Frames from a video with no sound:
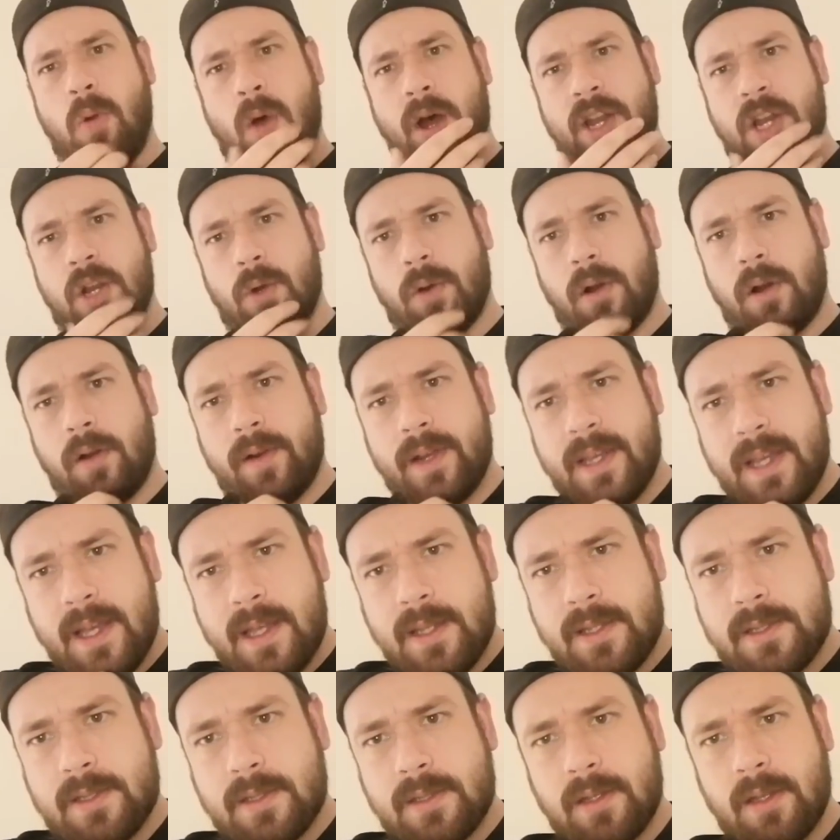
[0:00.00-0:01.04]
I wonder where he
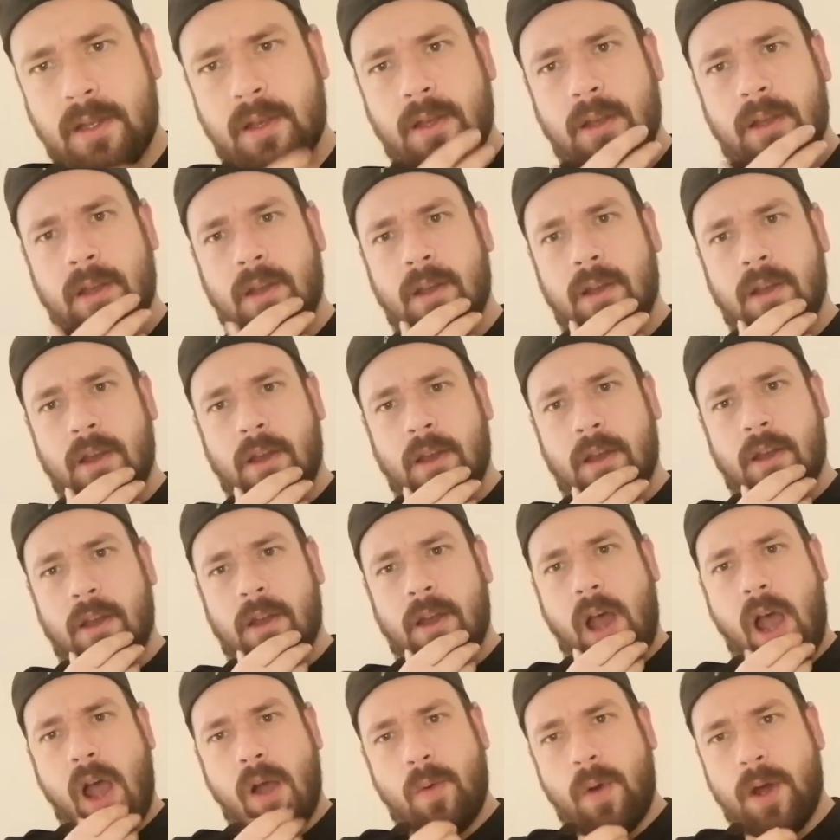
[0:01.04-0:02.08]
is.
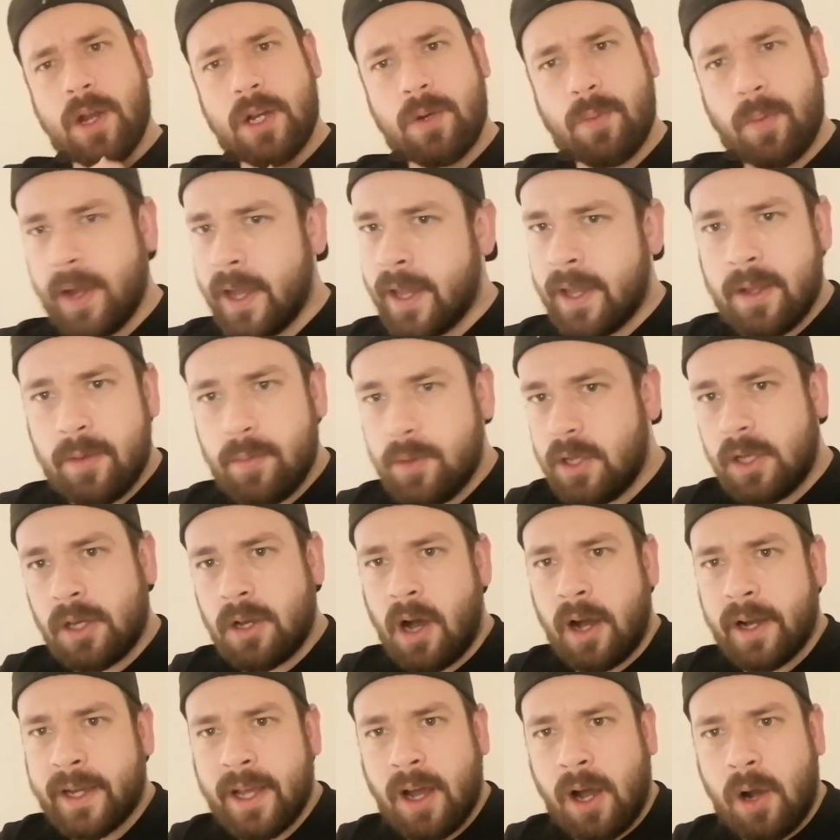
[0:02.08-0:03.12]
I wonder why you
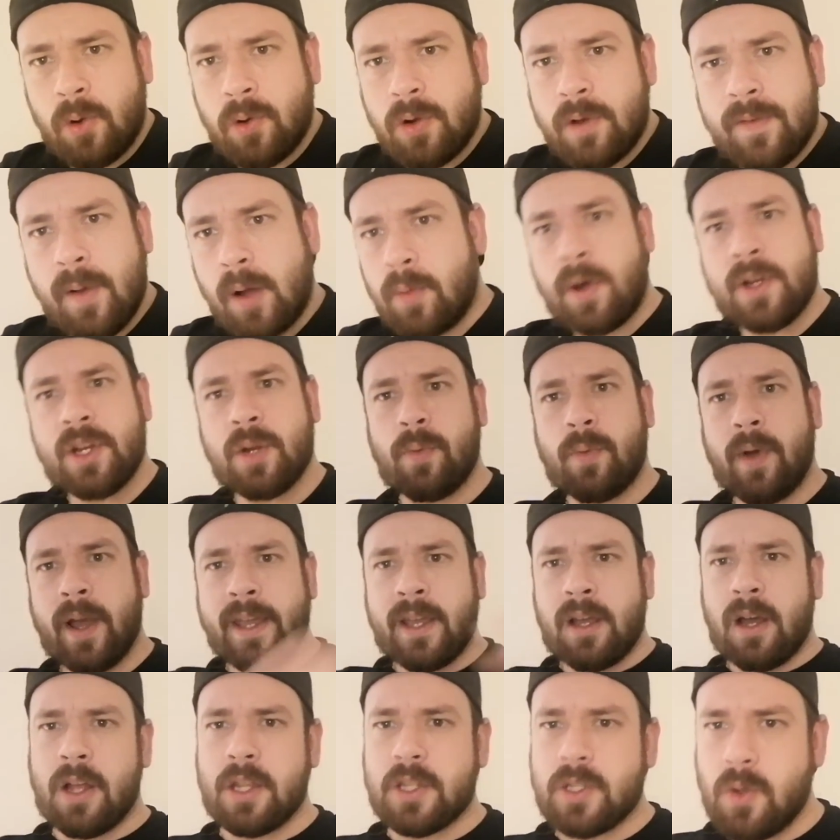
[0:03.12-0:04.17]
can't get hold of him. I wonder why
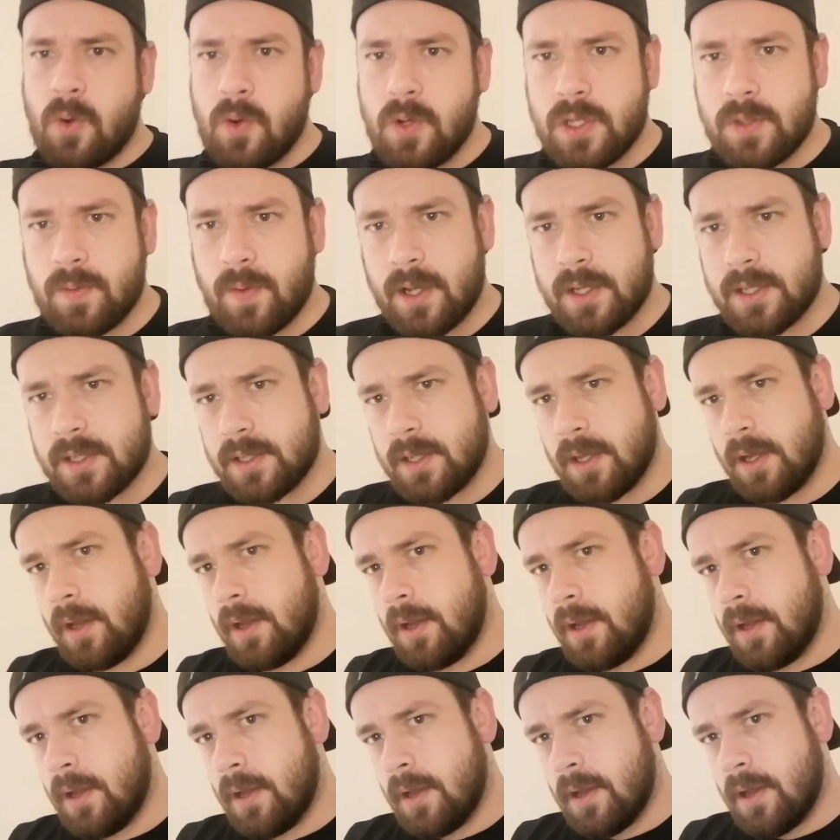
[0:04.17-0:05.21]
he can't talk to us.
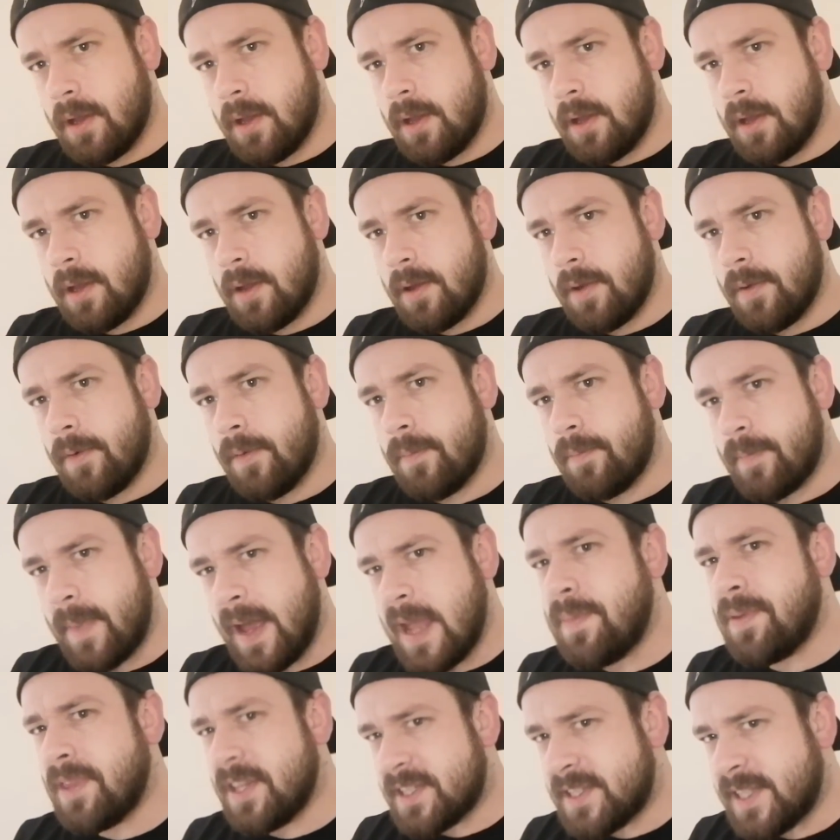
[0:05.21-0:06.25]

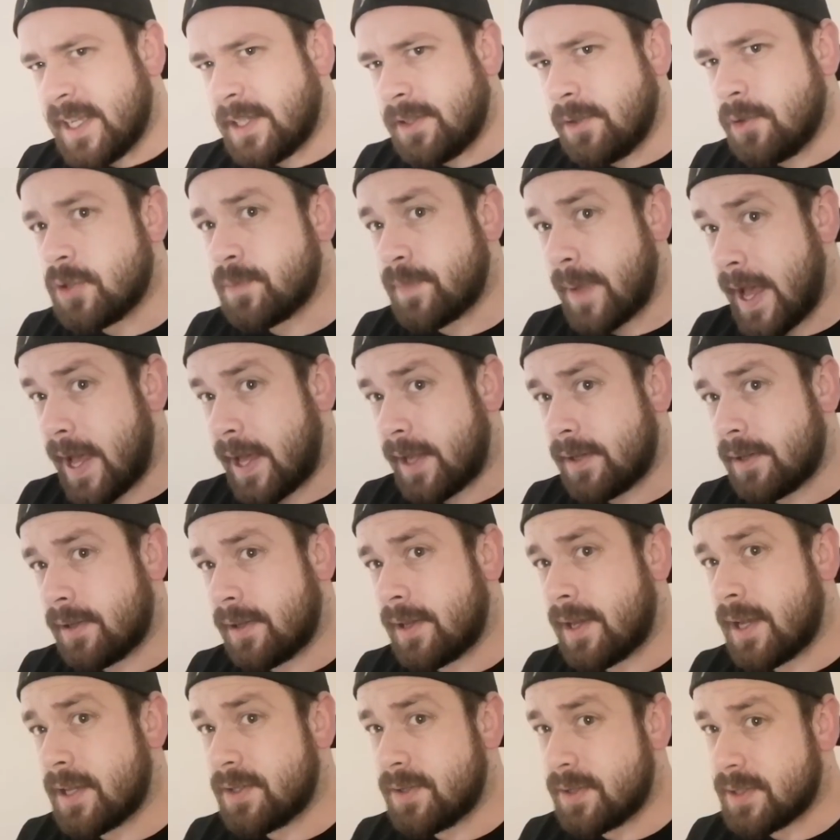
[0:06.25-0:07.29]
Maybe the signal's bad,
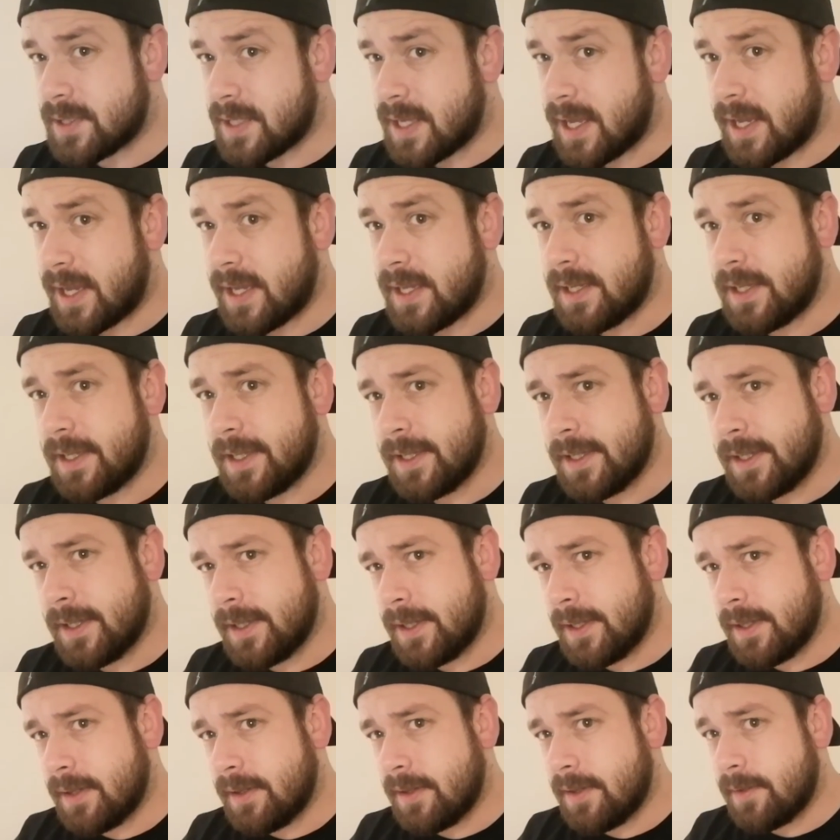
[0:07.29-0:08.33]
as you say.
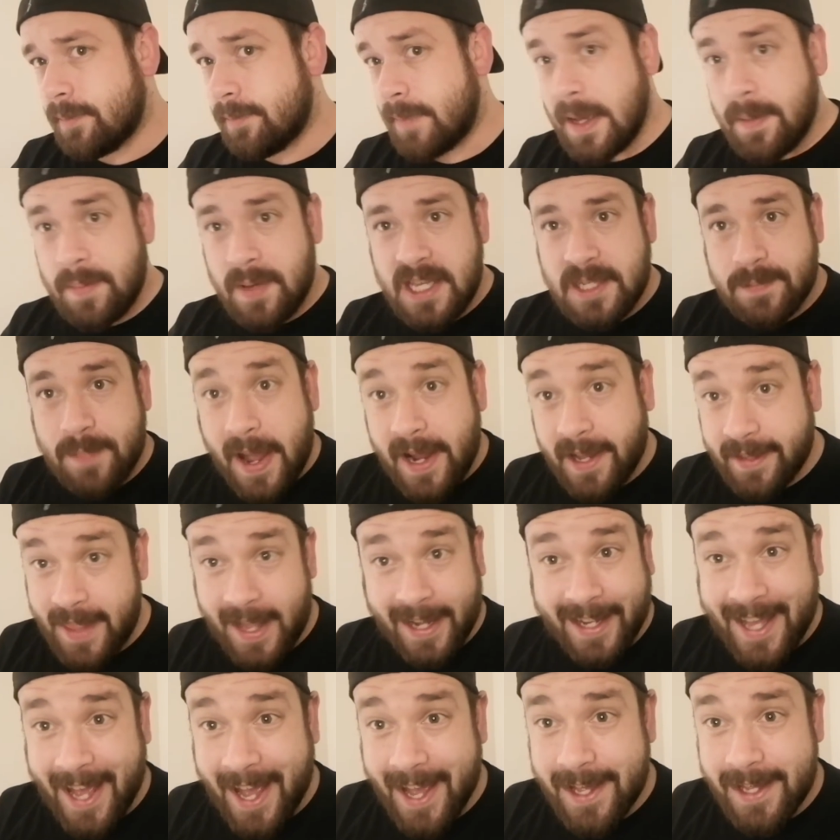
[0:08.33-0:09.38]
Maybe he's back in
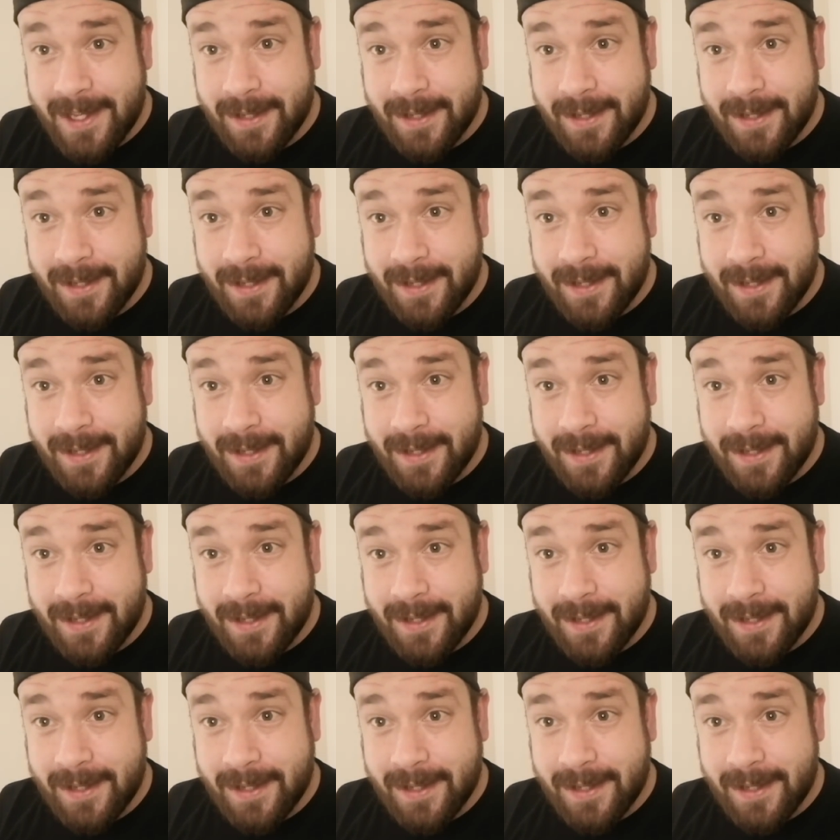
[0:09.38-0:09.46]
that